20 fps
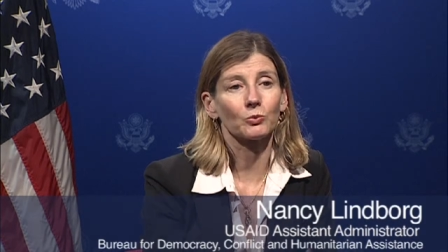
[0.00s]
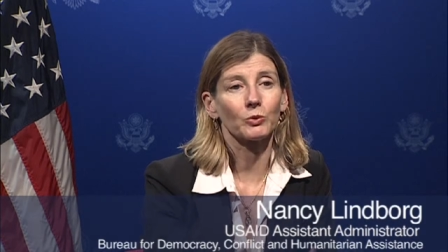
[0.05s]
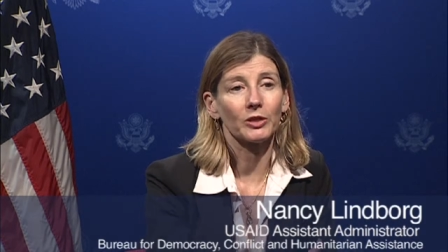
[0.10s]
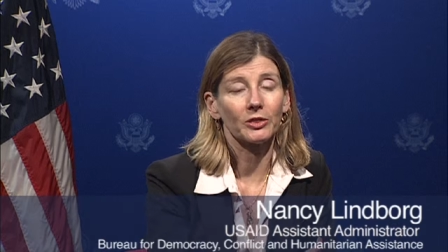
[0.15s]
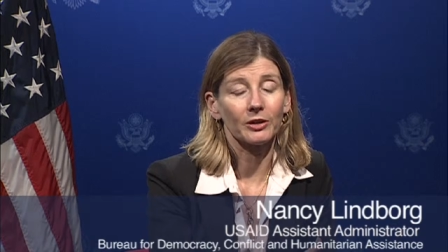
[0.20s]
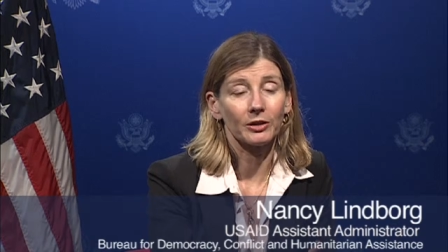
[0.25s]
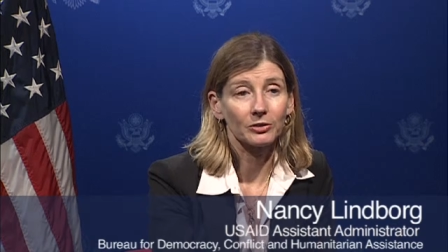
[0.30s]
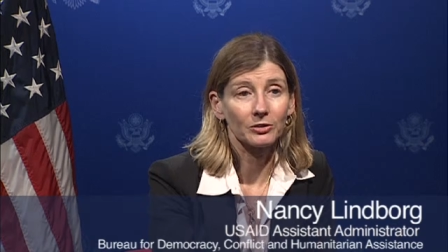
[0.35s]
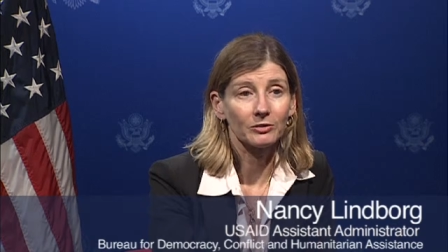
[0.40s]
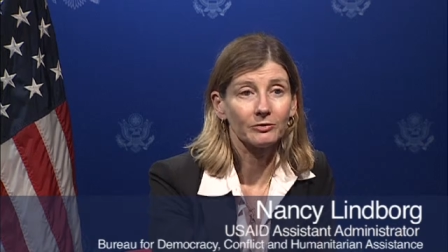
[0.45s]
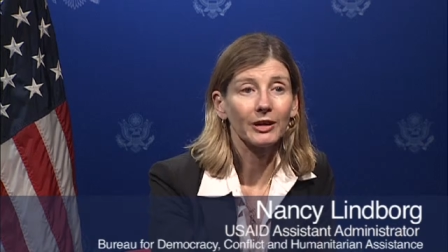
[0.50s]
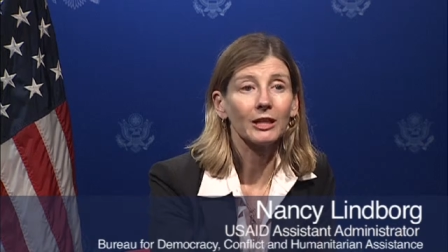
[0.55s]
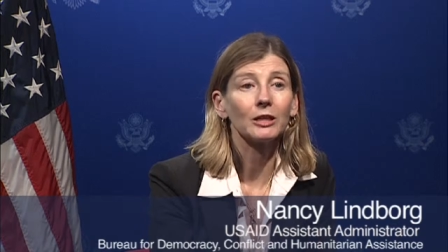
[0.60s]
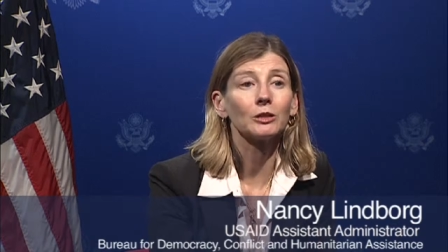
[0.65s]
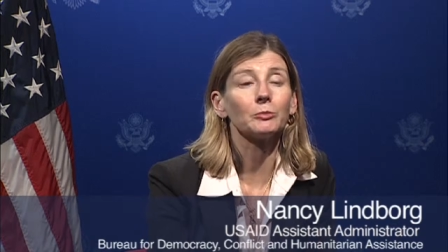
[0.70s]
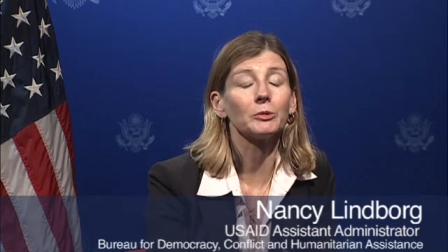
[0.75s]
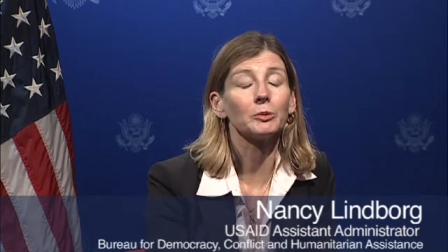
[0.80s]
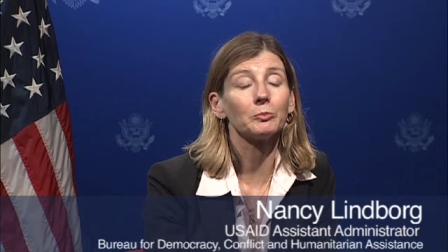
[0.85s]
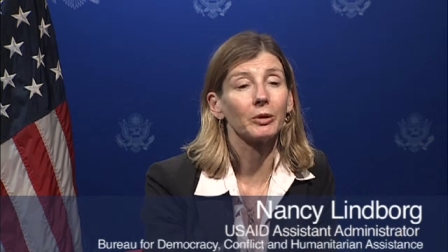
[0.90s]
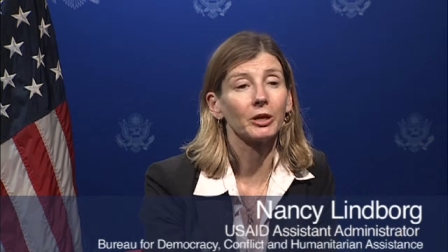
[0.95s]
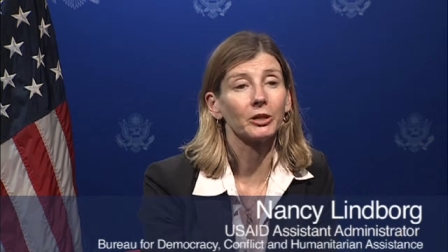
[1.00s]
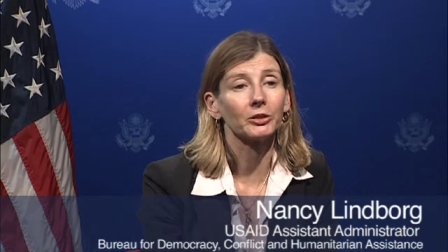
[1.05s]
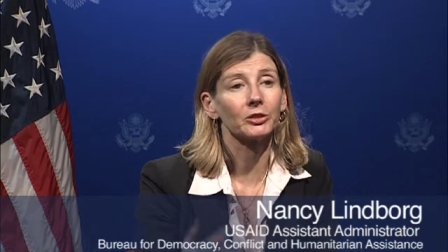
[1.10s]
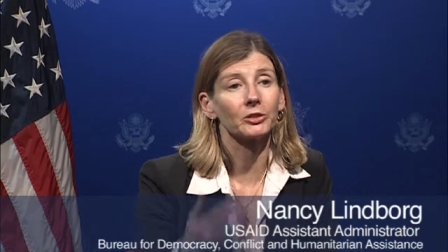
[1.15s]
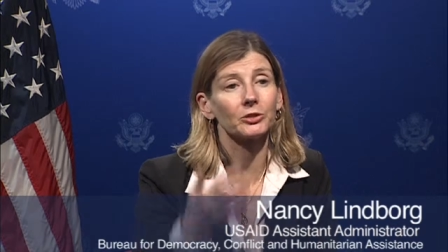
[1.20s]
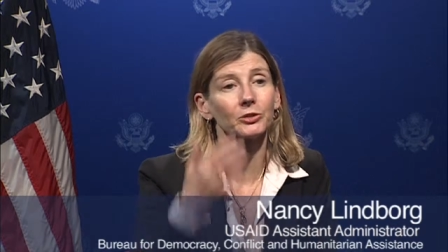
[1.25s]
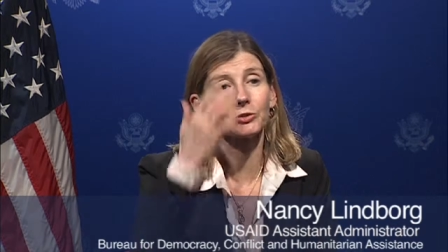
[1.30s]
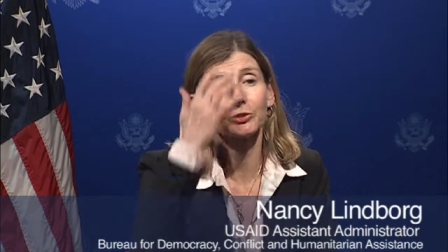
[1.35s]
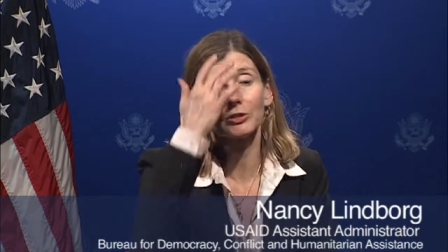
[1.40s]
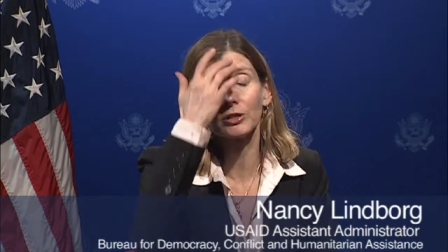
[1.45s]
with our development
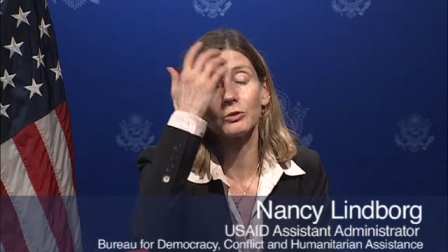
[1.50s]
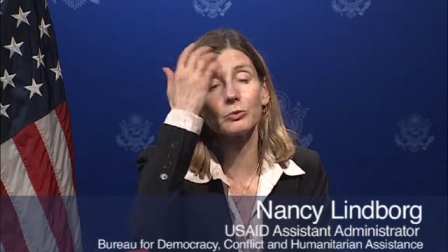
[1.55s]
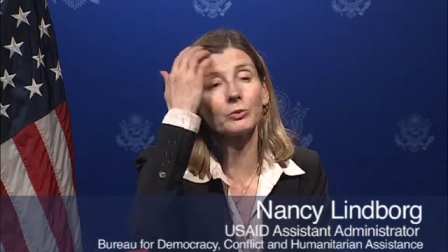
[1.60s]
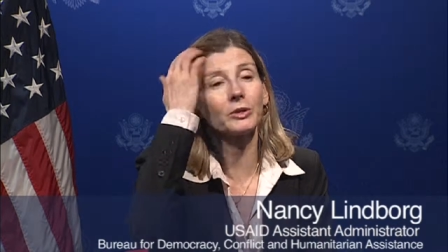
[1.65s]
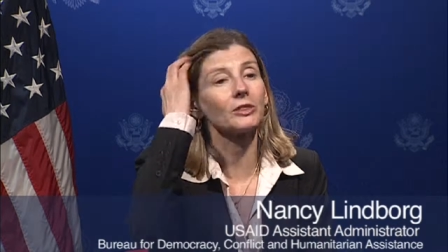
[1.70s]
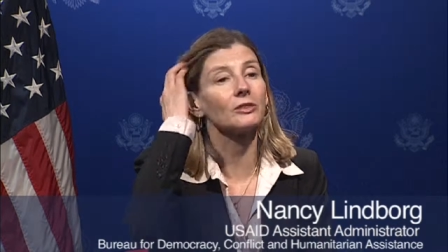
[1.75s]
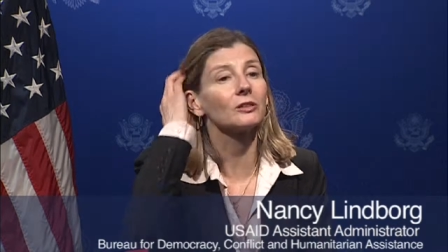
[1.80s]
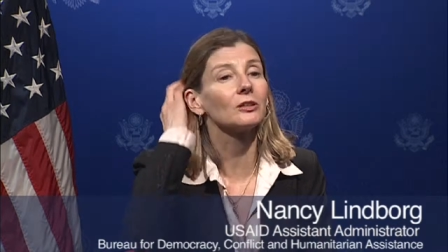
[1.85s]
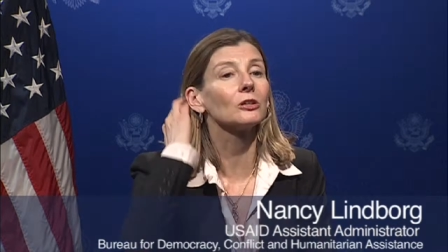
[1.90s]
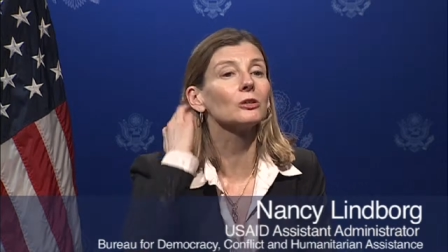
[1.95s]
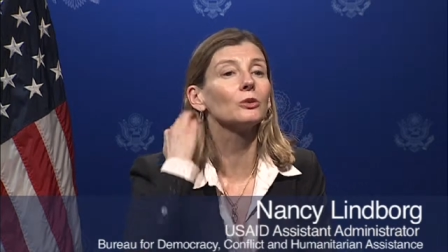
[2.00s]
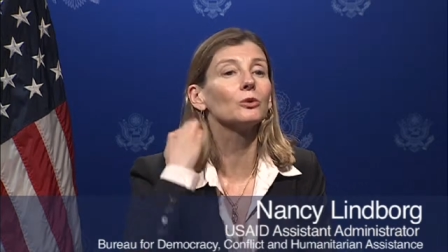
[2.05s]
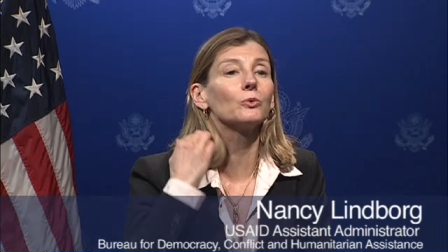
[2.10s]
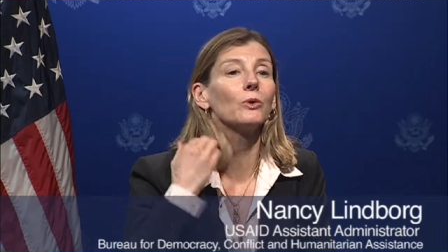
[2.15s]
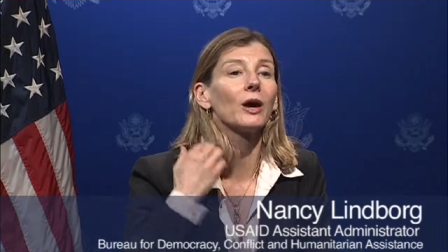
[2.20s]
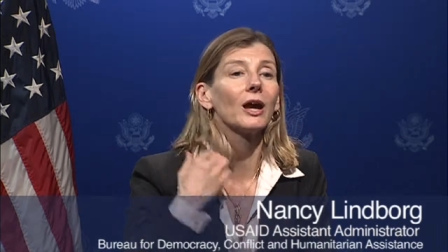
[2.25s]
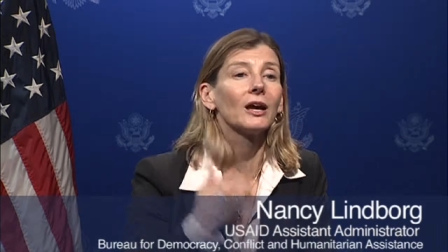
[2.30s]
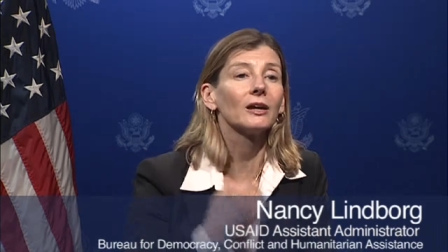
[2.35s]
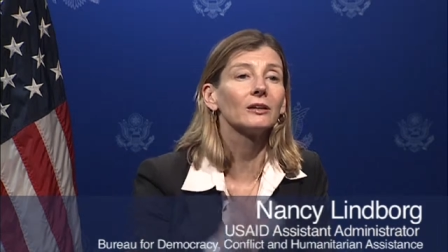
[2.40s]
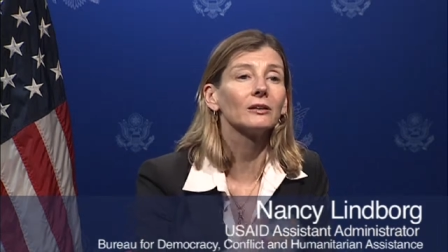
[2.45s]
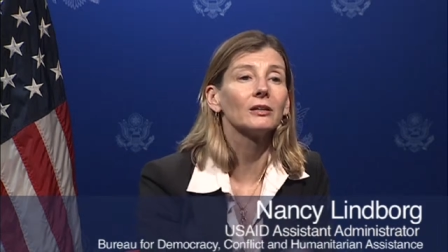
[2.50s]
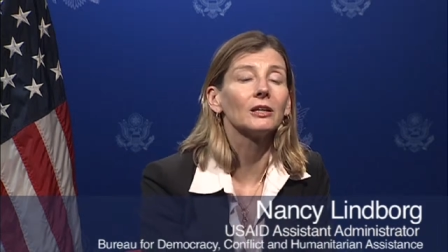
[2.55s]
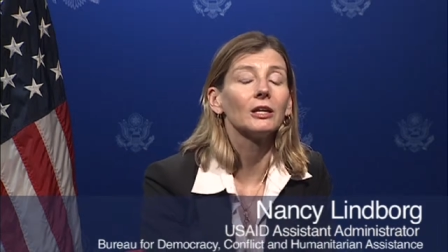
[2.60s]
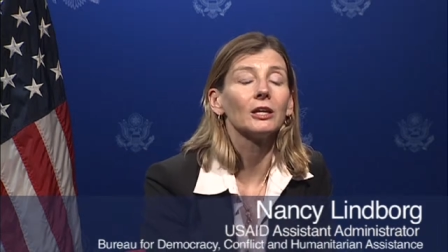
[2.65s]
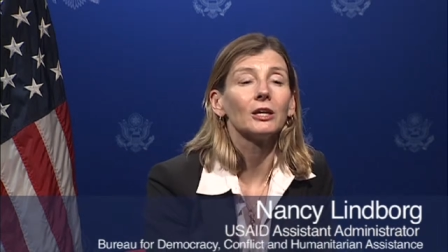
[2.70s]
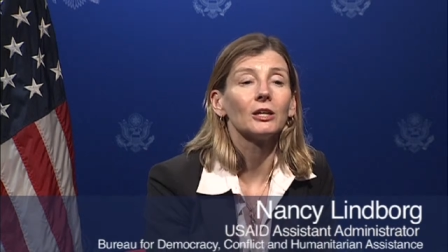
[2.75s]
partners and with the UN